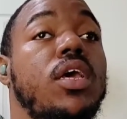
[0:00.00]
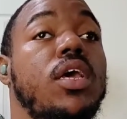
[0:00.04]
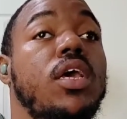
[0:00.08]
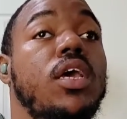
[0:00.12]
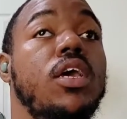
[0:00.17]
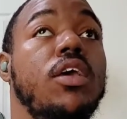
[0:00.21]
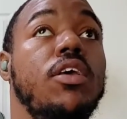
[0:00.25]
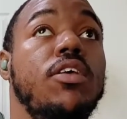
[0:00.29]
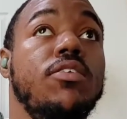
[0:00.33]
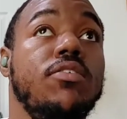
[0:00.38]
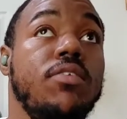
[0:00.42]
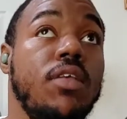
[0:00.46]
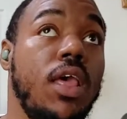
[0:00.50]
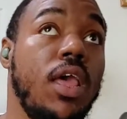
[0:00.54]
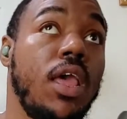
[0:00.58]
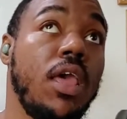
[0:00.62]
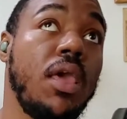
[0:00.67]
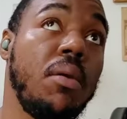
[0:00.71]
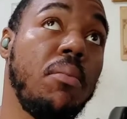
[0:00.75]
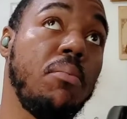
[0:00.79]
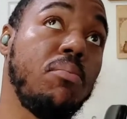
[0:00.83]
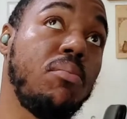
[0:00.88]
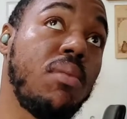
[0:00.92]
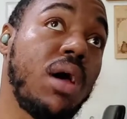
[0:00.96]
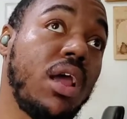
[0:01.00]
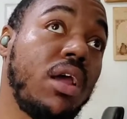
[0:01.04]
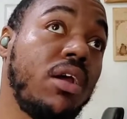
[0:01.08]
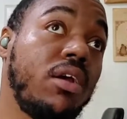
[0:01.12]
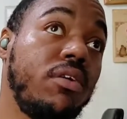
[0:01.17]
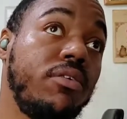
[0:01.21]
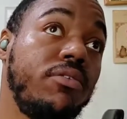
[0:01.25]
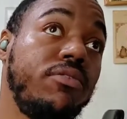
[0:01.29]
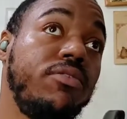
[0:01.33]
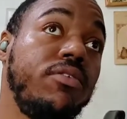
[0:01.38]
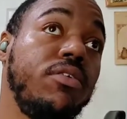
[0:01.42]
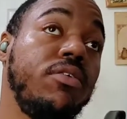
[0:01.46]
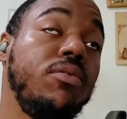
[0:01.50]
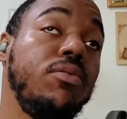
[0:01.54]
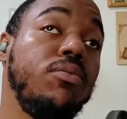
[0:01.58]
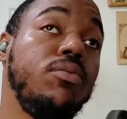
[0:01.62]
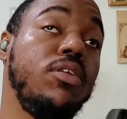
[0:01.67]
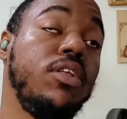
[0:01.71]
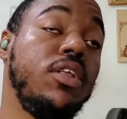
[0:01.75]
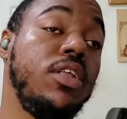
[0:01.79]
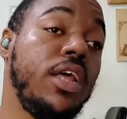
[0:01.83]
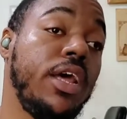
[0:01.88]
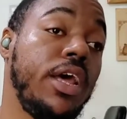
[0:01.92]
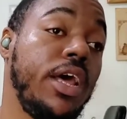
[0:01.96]
is a
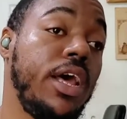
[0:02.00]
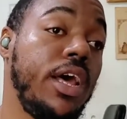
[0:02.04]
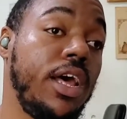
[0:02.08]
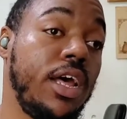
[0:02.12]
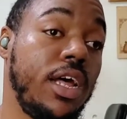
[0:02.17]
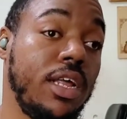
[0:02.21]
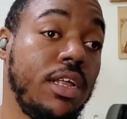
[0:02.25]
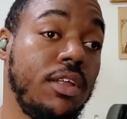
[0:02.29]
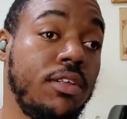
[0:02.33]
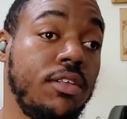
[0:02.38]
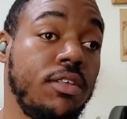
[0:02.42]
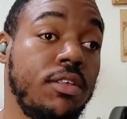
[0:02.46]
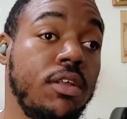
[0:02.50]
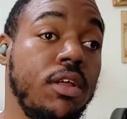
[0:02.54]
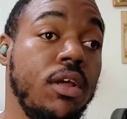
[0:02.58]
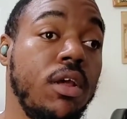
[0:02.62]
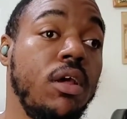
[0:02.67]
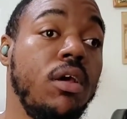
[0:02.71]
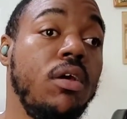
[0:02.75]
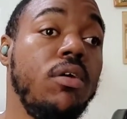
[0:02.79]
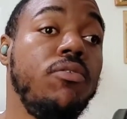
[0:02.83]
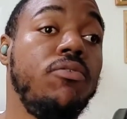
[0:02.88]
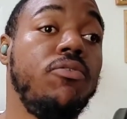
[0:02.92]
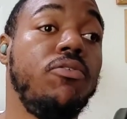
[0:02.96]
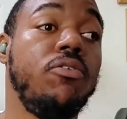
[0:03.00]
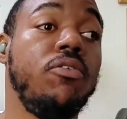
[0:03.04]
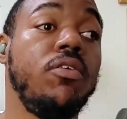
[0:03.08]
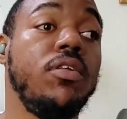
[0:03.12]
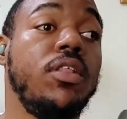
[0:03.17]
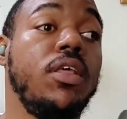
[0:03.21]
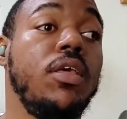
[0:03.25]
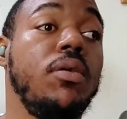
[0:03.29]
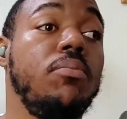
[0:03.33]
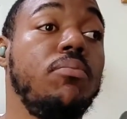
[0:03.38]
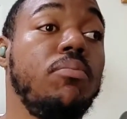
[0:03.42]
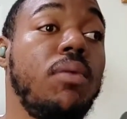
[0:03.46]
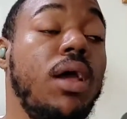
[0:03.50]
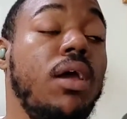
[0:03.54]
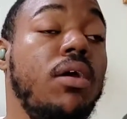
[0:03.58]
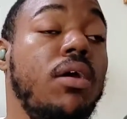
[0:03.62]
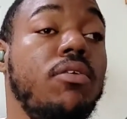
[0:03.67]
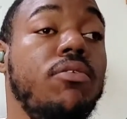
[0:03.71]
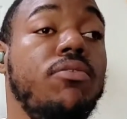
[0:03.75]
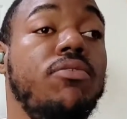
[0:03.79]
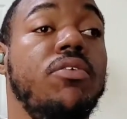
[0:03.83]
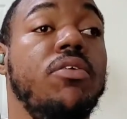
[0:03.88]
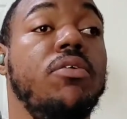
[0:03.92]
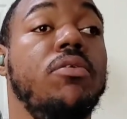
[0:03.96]
microphone test for the
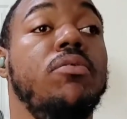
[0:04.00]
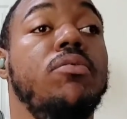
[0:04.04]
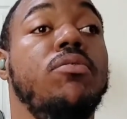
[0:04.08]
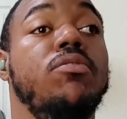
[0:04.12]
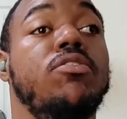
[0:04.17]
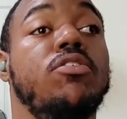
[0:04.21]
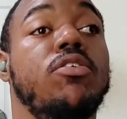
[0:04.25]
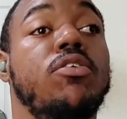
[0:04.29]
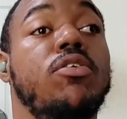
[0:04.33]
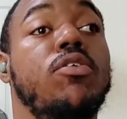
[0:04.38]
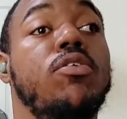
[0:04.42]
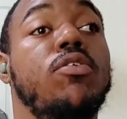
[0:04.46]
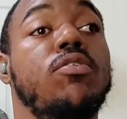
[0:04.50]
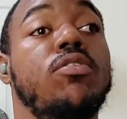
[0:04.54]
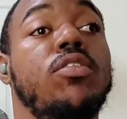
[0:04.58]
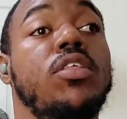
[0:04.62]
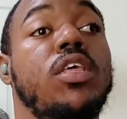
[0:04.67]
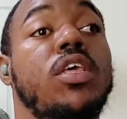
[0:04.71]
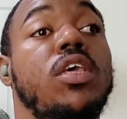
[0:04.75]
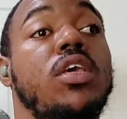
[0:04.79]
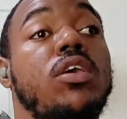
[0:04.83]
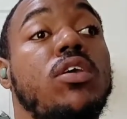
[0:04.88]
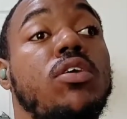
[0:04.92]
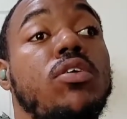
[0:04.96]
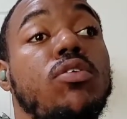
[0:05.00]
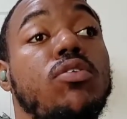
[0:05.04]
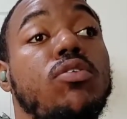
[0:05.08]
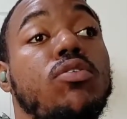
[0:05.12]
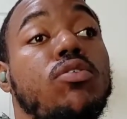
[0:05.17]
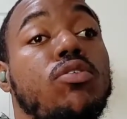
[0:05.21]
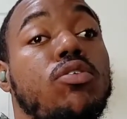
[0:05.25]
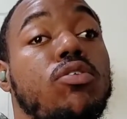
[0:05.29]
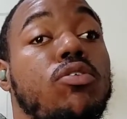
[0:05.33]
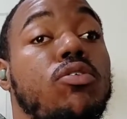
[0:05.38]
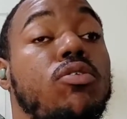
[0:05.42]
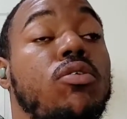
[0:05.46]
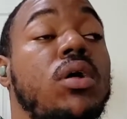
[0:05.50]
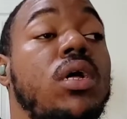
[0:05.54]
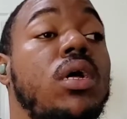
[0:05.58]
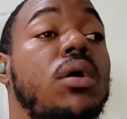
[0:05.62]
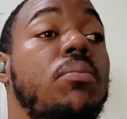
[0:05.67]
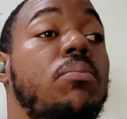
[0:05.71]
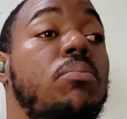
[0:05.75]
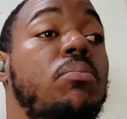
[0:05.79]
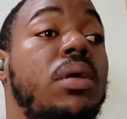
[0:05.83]
microphones on the Google